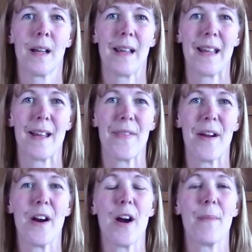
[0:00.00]
And
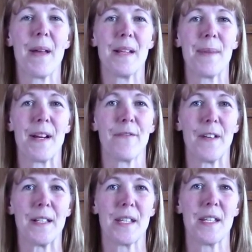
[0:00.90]
there are many
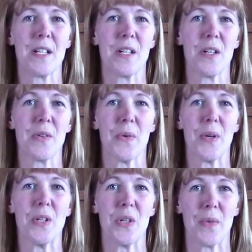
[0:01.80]
benefits to
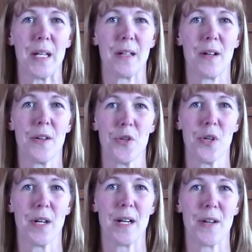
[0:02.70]
doing
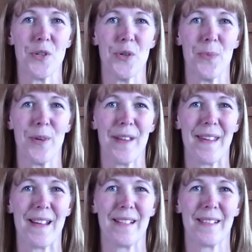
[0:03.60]
alternate nostril
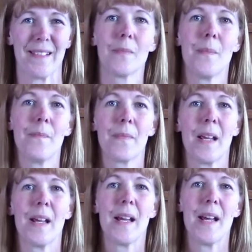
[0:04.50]
breathing.
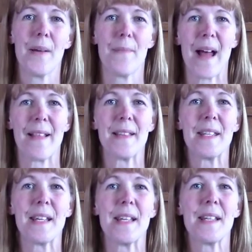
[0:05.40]
It
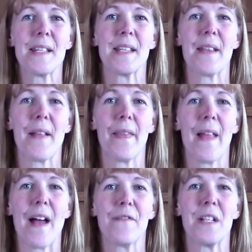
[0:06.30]
balances the
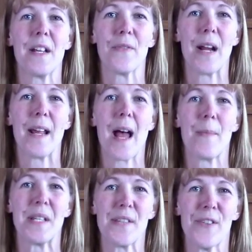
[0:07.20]
left and right
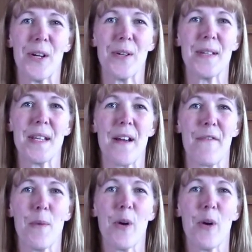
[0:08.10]
hemispheres of the